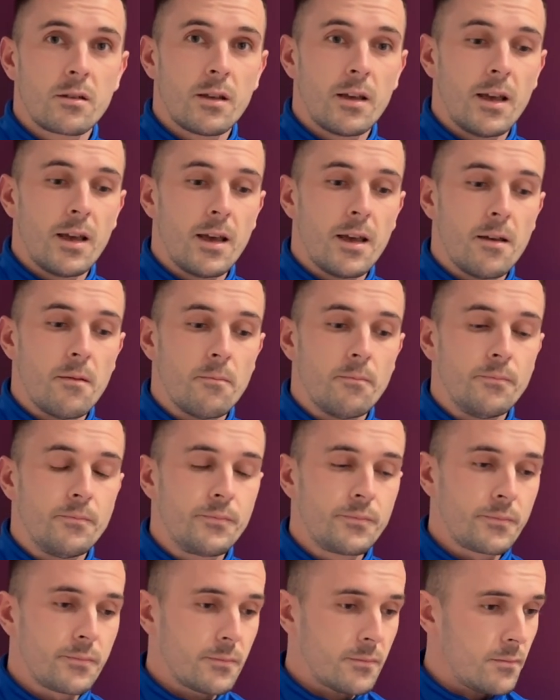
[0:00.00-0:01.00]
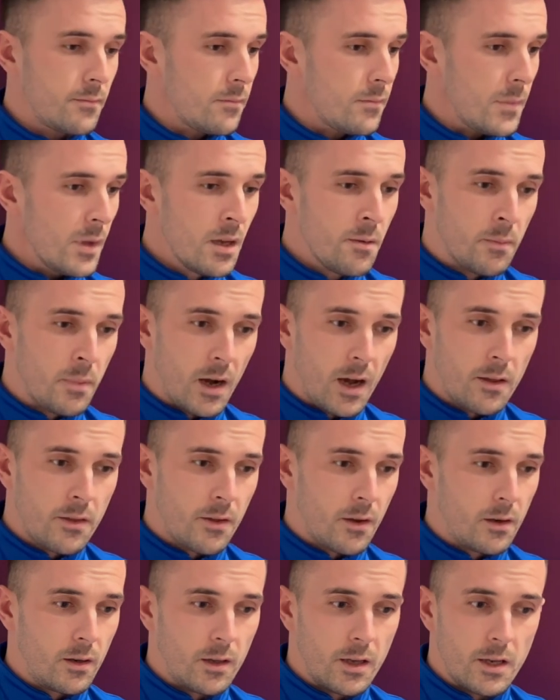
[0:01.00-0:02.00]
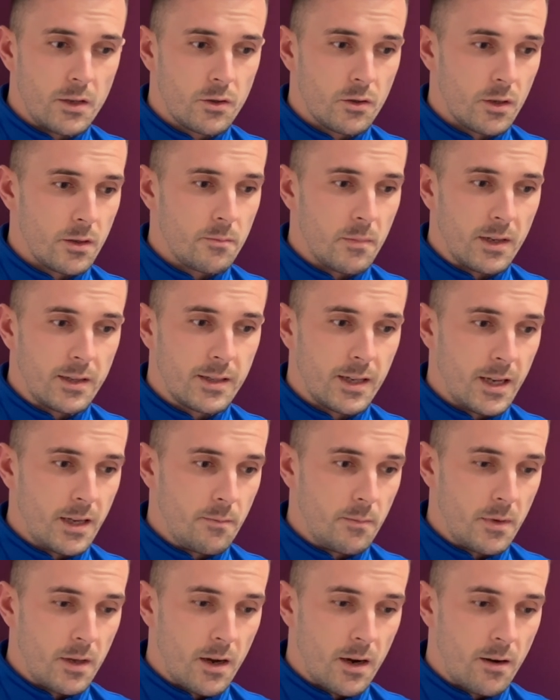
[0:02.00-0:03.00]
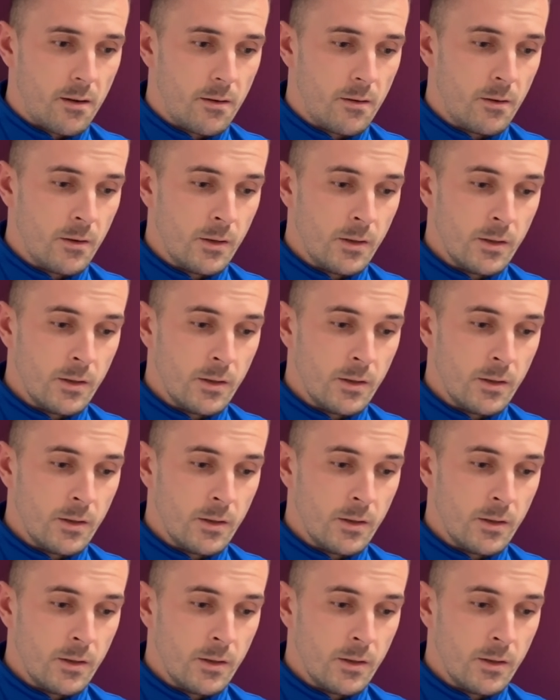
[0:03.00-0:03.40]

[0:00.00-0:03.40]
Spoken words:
but I thoroughly enjoyed my time there.